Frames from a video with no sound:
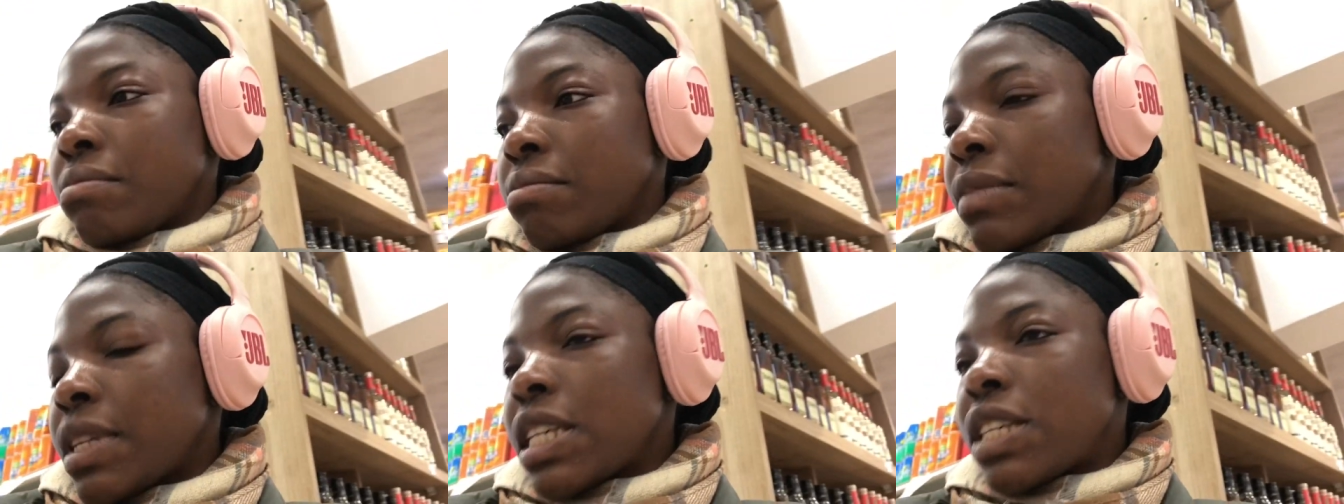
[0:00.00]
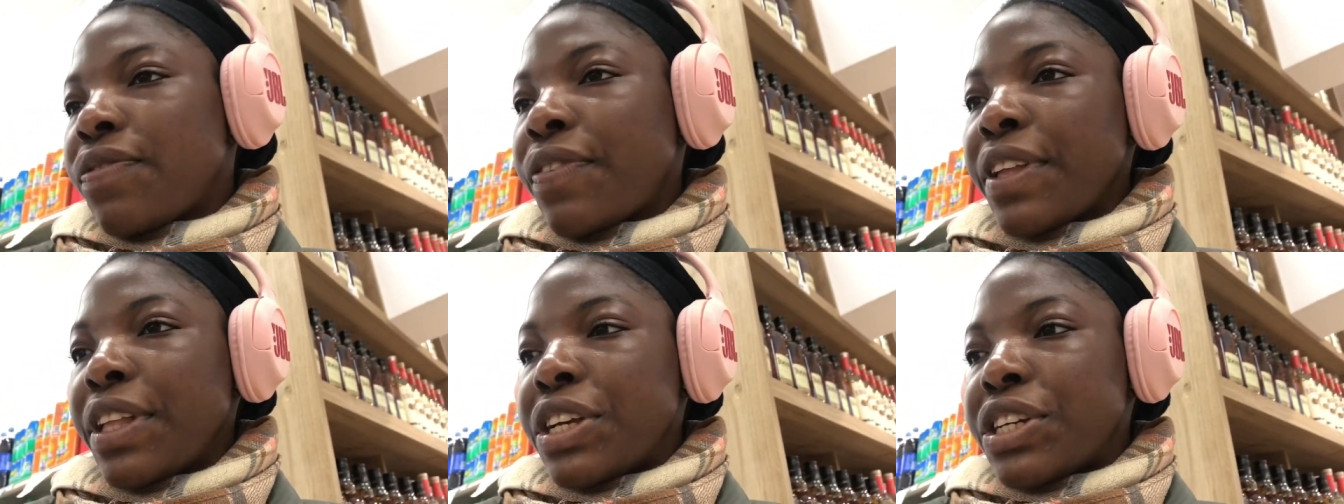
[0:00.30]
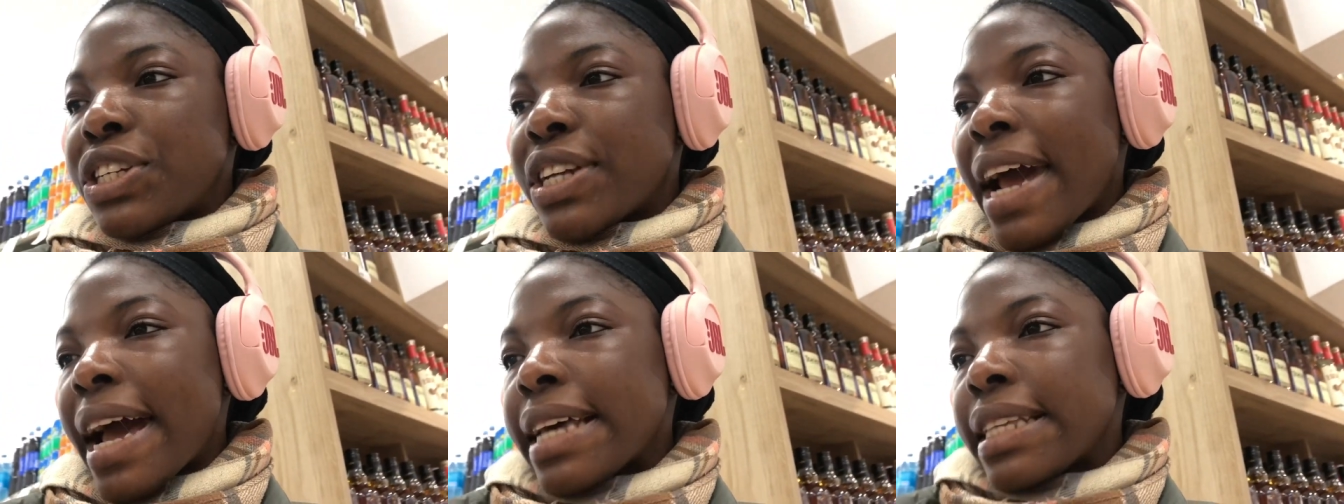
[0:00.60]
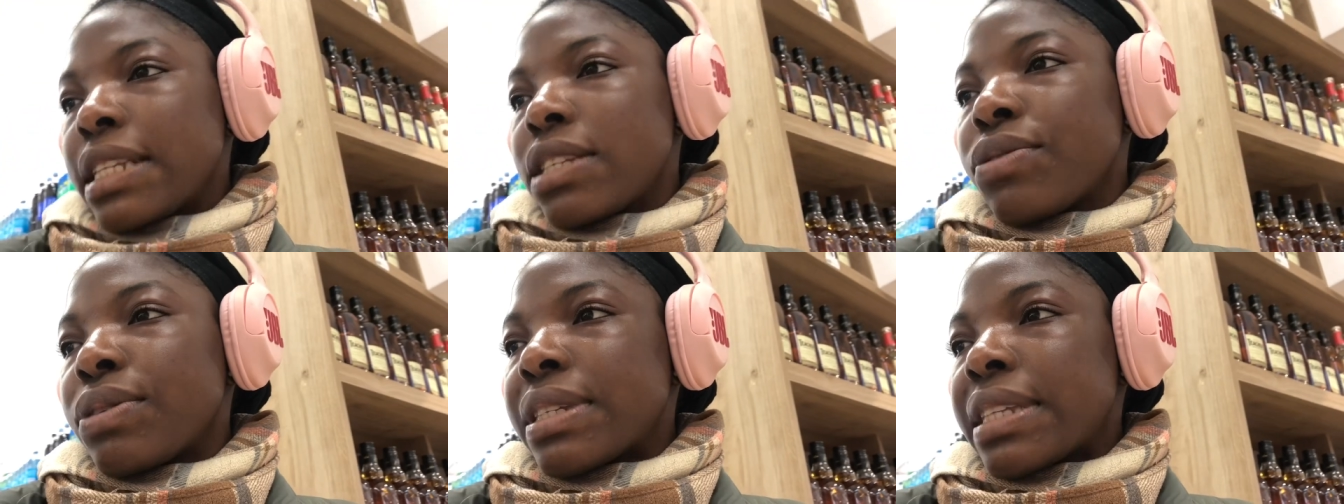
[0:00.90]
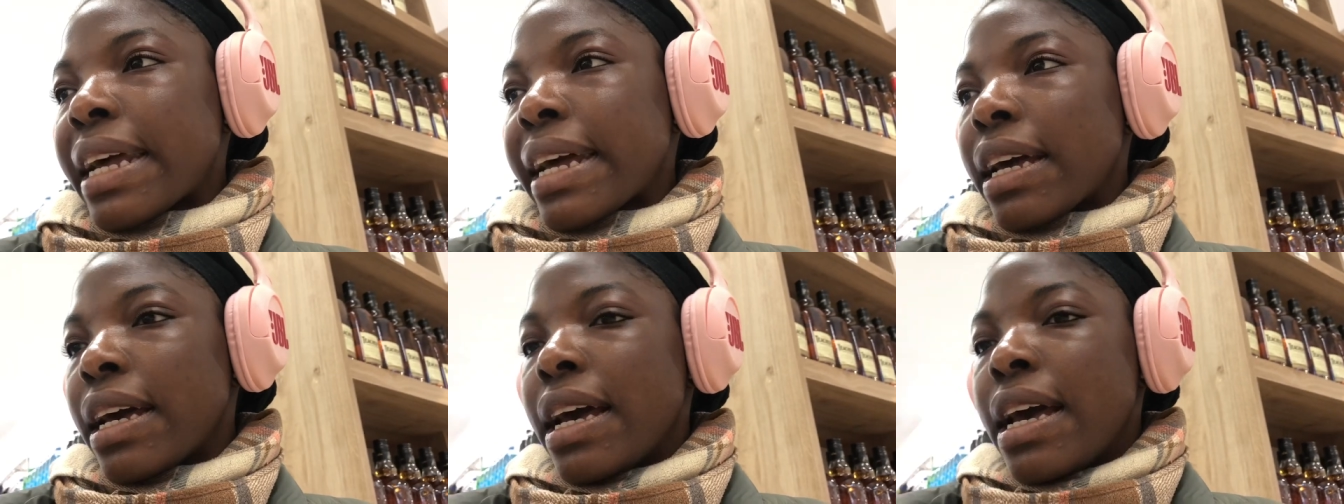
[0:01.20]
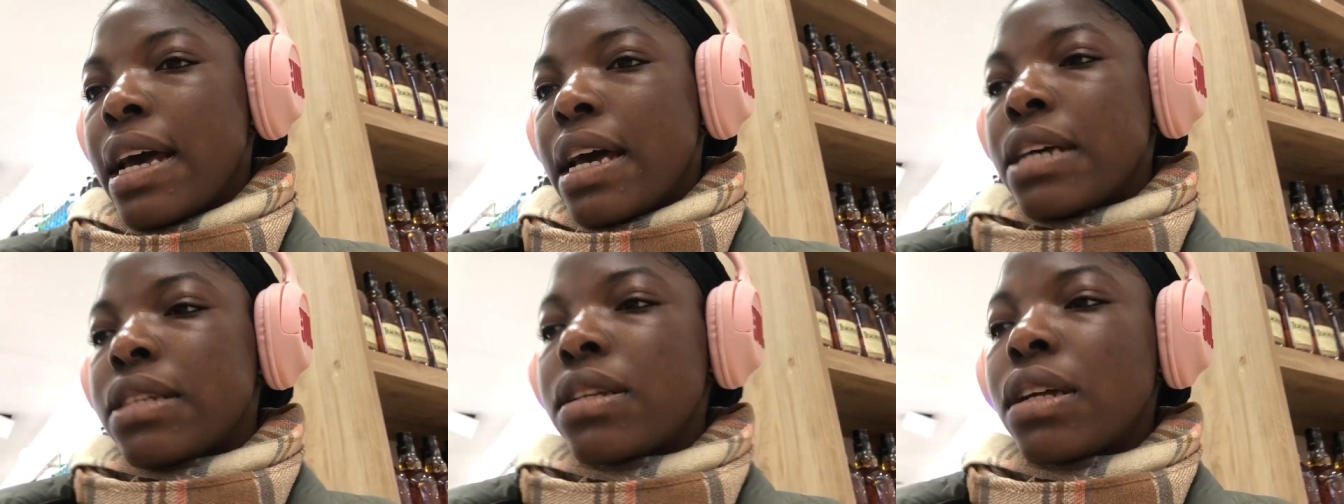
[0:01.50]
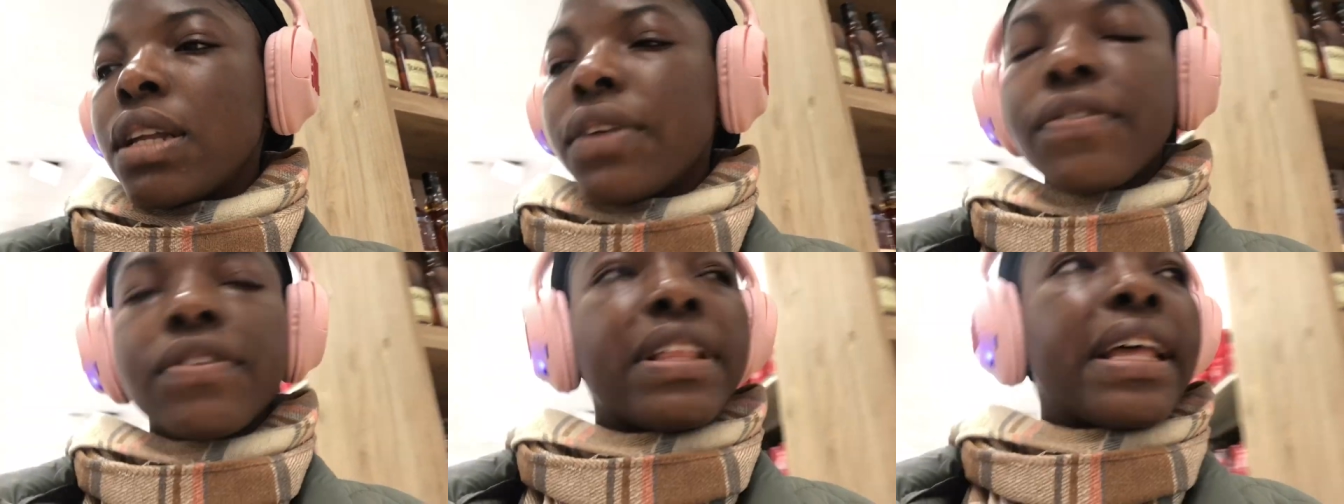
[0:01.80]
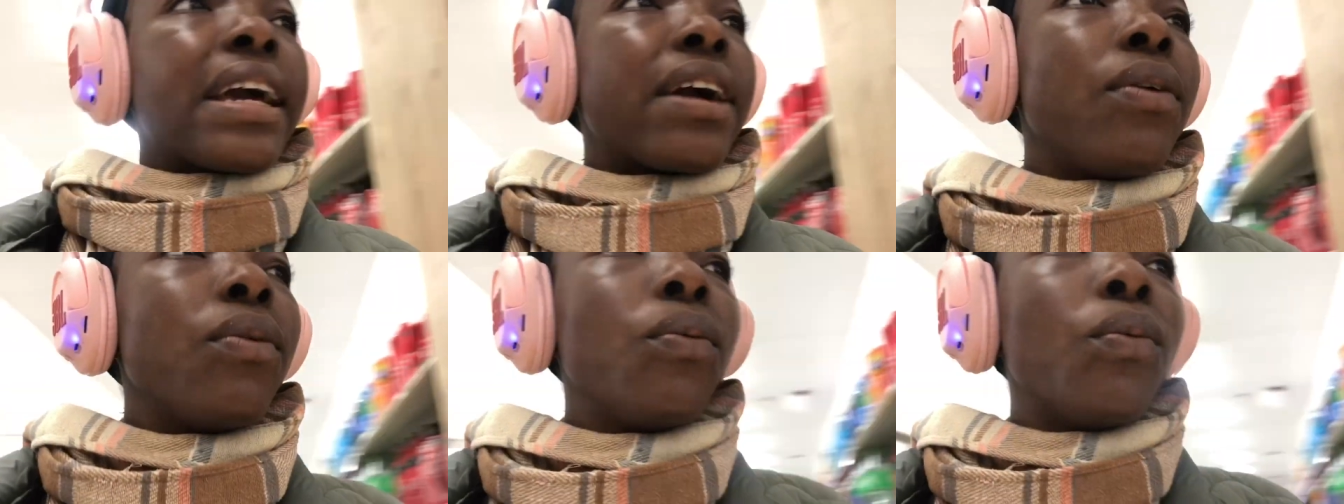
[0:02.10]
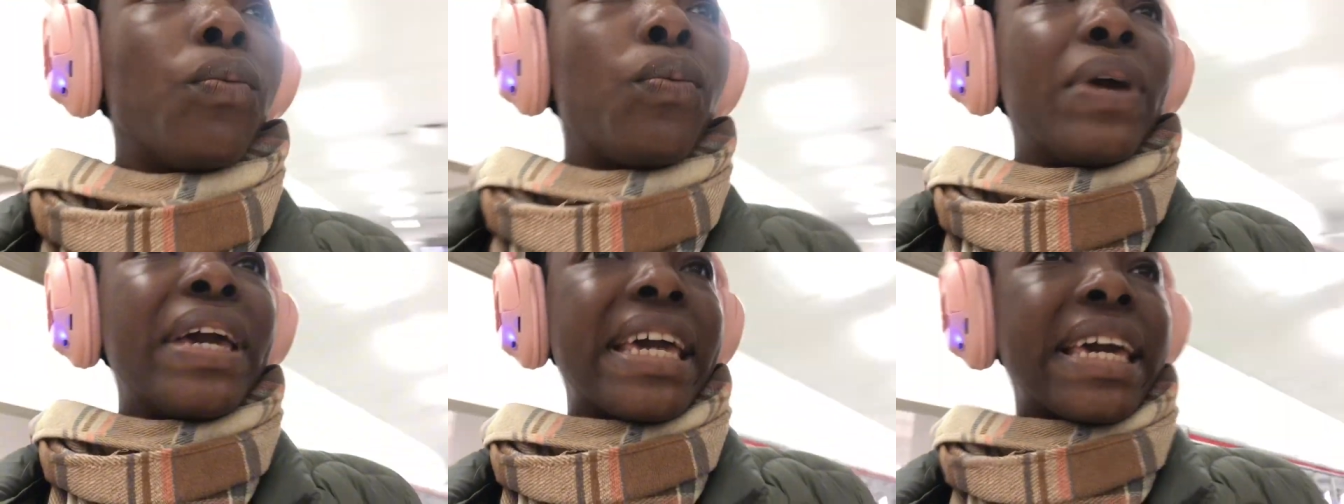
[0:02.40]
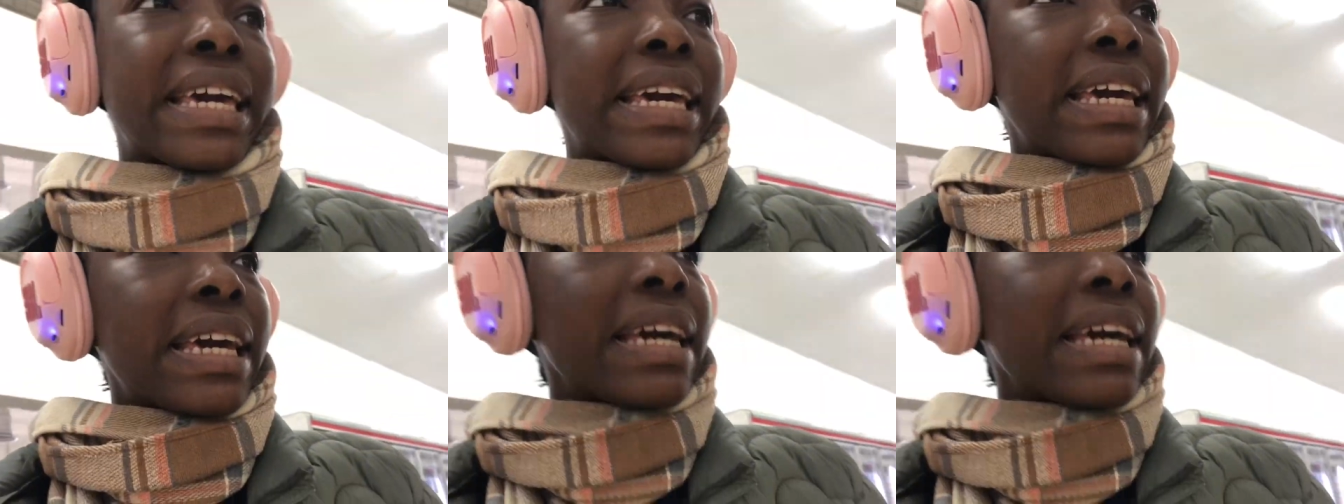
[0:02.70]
It's finished guys. This was like it's not even like a week.